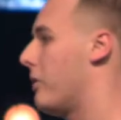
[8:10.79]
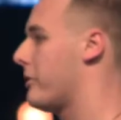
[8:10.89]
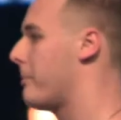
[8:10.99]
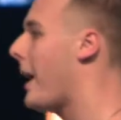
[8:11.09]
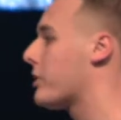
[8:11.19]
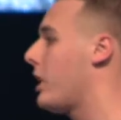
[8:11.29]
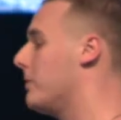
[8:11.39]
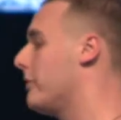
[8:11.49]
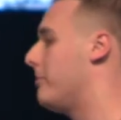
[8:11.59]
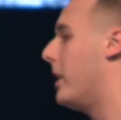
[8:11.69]
for the past
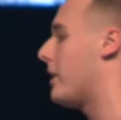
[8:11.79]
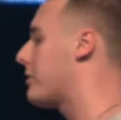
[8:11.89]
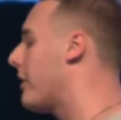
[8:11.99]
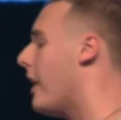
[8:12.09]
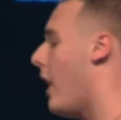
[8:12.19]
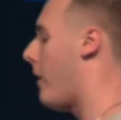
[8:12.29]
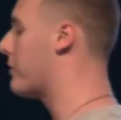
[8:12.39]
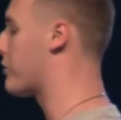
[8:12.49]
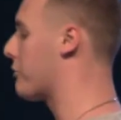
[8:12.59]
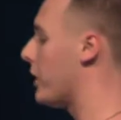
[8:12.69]
couple of months, there's
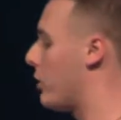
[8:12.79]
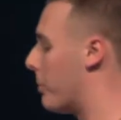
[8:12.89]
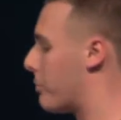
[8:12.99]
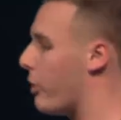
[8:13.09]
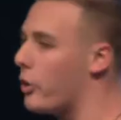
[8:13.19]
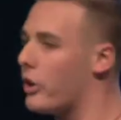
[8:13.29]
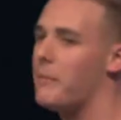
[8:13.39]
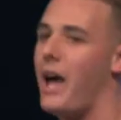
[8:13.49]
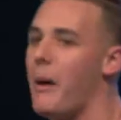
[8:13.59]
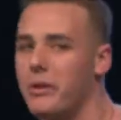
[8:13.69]
this really cool
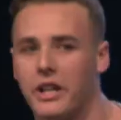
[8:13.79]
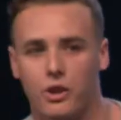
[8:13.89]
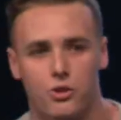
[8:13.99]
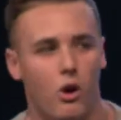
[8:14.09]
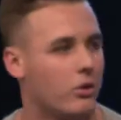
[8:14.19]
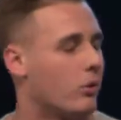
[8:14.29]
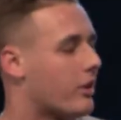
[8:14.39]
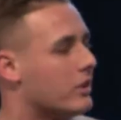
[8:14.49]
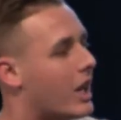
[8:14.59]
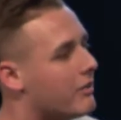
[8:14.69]
program happening in Charlotte, North
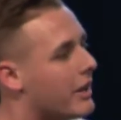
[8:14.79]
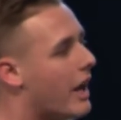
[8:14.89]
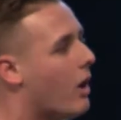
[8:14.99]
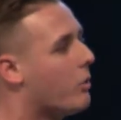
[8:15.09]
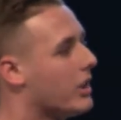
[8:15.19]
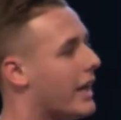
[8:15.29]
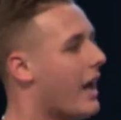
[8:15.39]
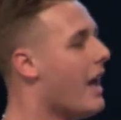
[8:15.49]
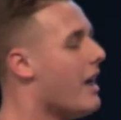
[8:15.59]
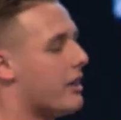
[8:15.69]
Carolina right now where like
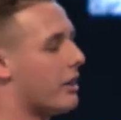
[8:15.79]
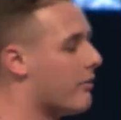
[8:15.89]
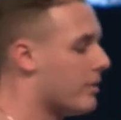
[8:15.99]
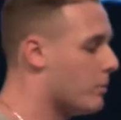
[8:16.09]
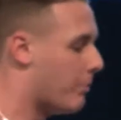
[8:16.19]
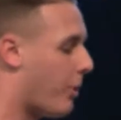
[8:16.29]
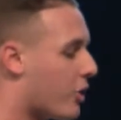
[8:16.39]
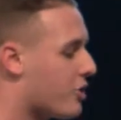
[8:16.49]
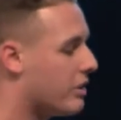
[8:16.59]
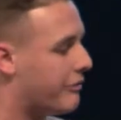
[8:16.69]
the government will
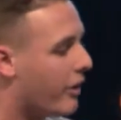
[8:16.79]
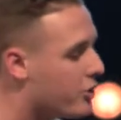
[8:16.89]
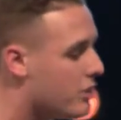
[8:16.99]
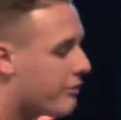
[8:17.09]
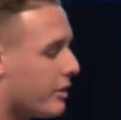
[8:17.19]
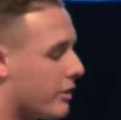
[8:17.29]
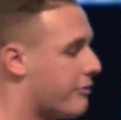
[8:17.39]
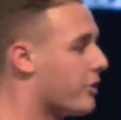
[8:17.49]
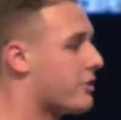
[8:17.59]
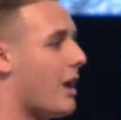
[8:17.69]
partially fund you for your
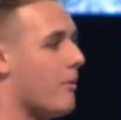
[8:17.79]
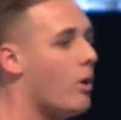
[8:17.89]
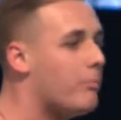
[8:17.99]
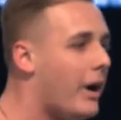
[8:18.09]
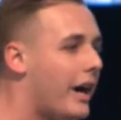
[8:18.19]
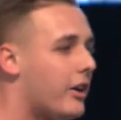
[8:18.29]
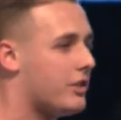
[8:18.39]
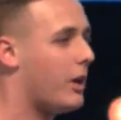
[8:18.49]
first-time home buyers. And I